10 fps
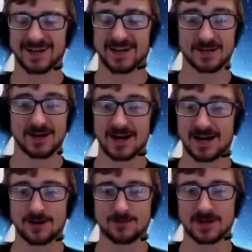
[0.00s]
No,
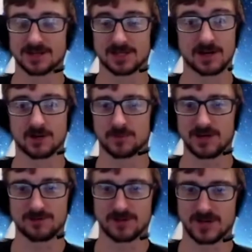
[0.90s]
I met a ton of
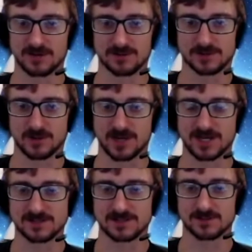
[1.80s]
people there. It was crazy.